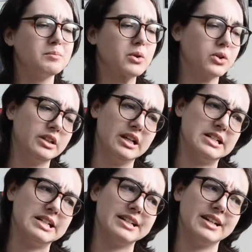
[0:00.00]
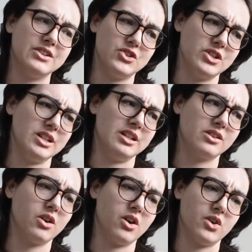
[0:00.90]
early on, and she
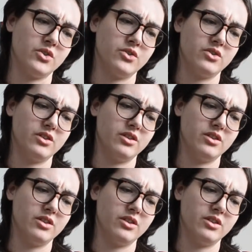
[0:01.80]
calls